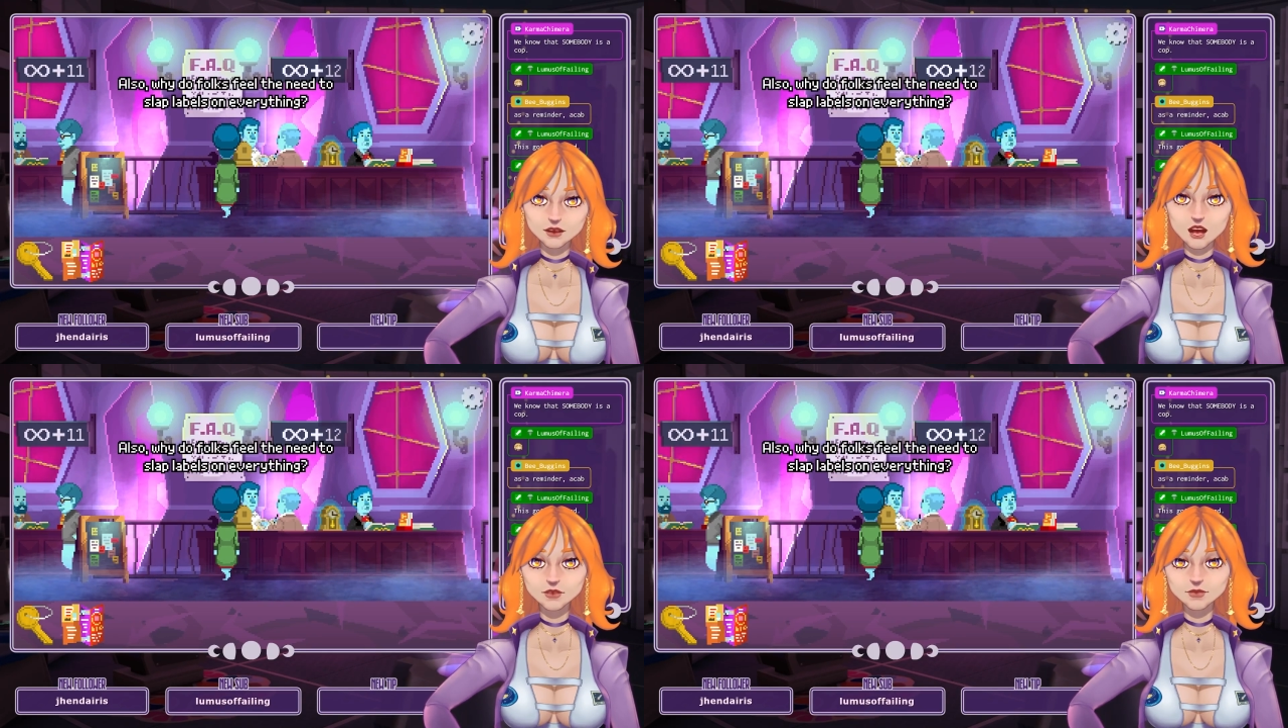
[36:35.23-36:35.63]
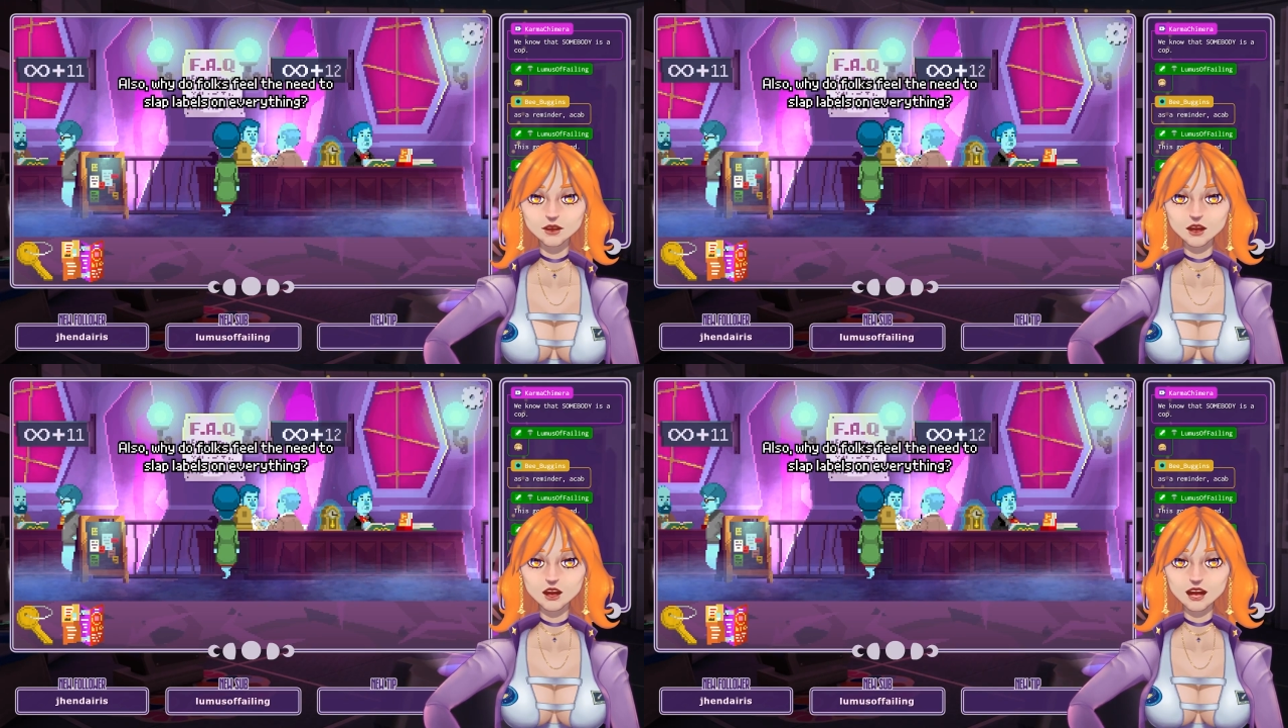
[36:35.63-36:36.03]
also,
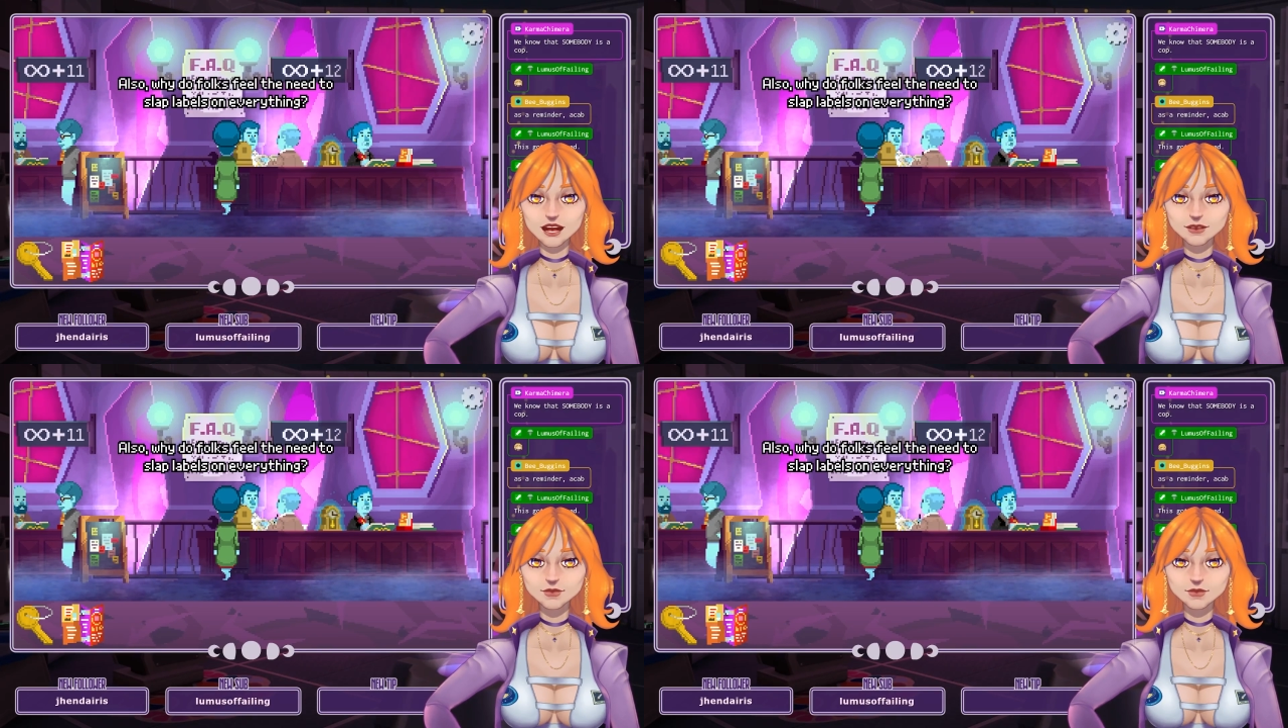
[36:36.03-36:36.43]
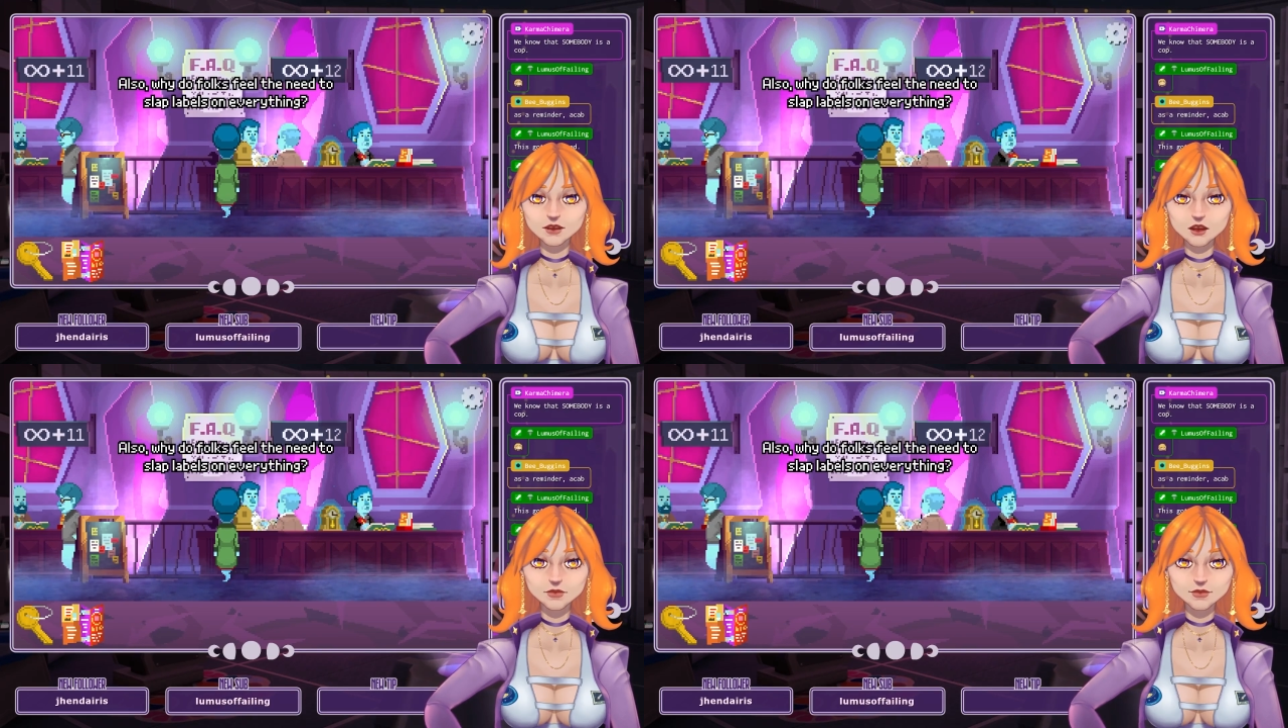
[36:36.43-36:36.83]
why do
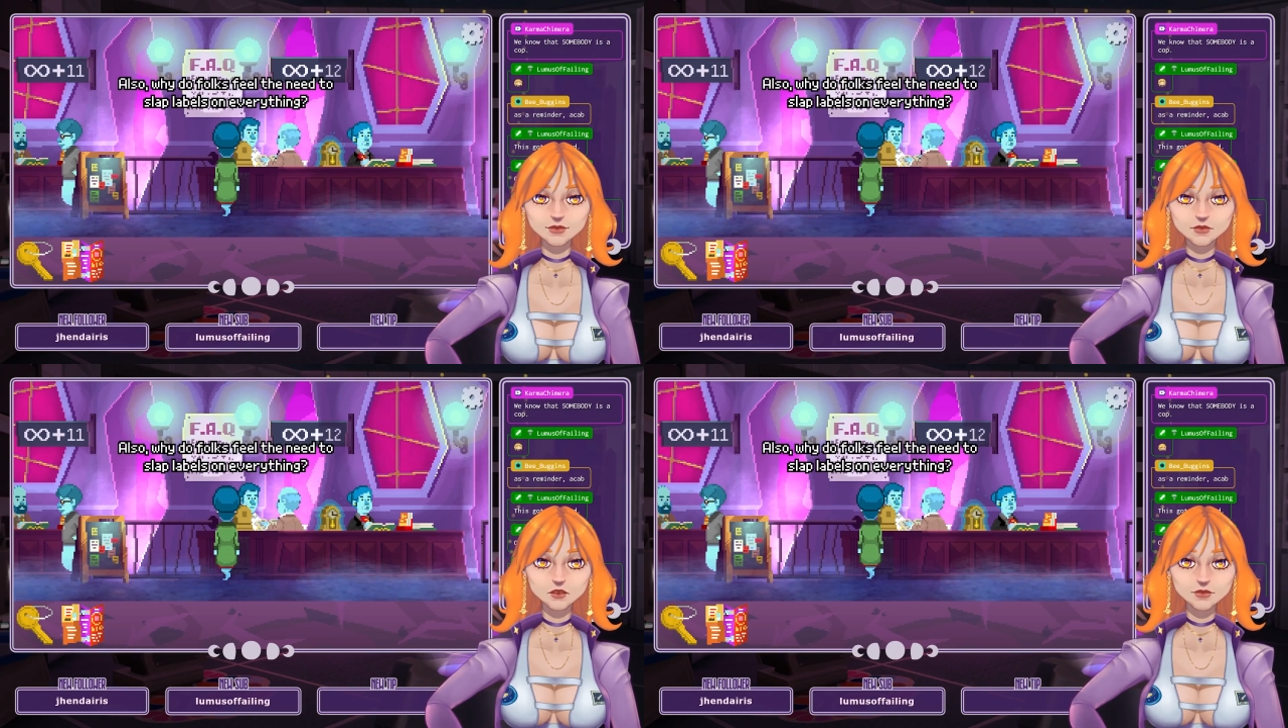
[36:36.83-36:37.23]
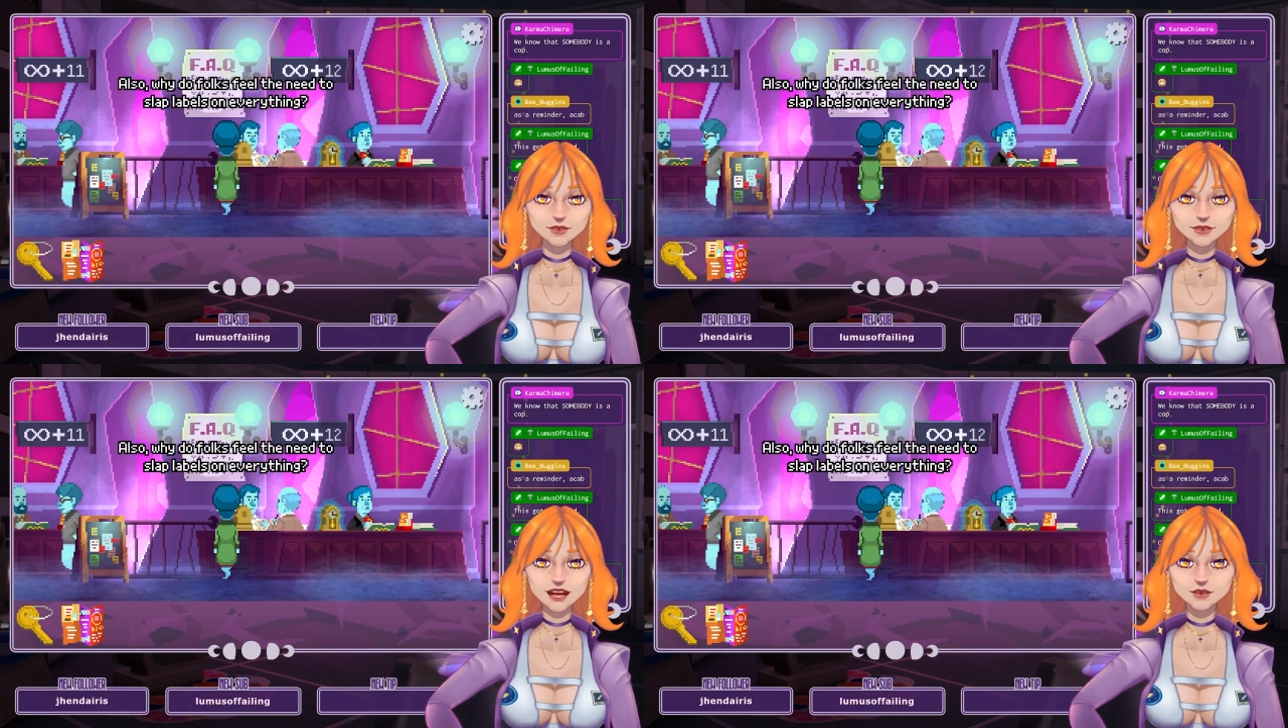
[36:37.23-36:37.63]
folks feel the
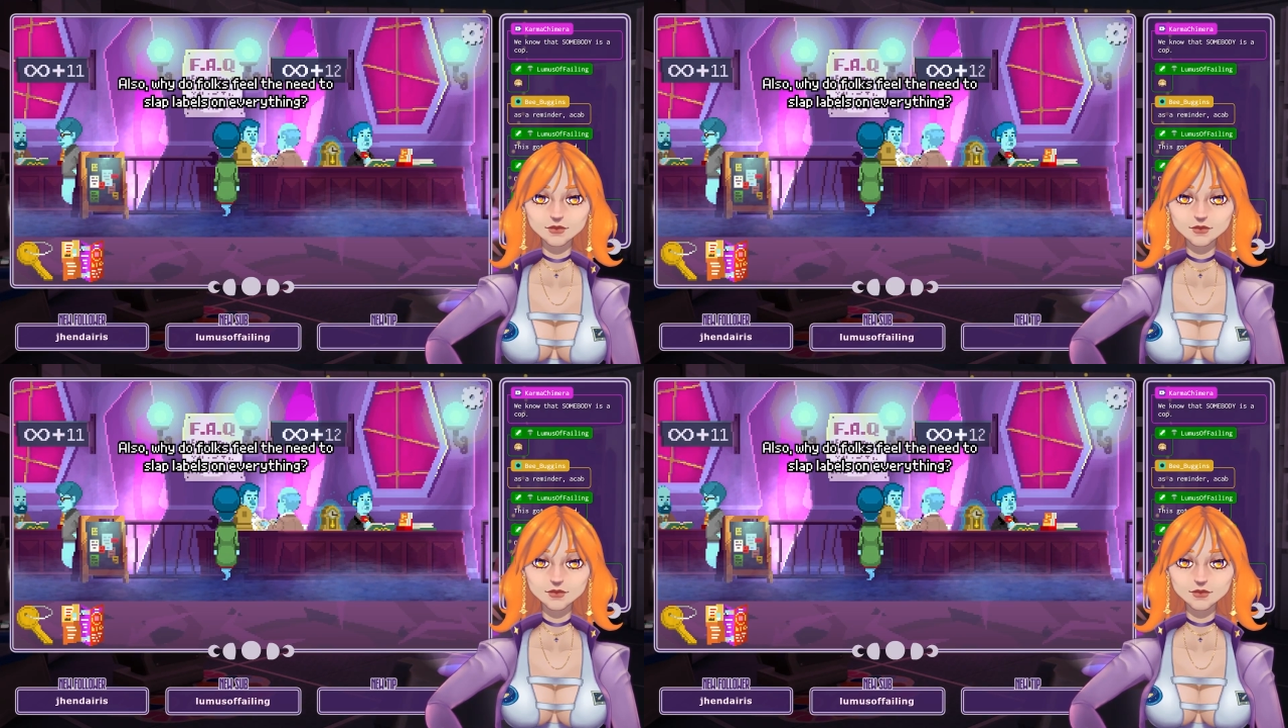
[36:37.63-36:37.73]
need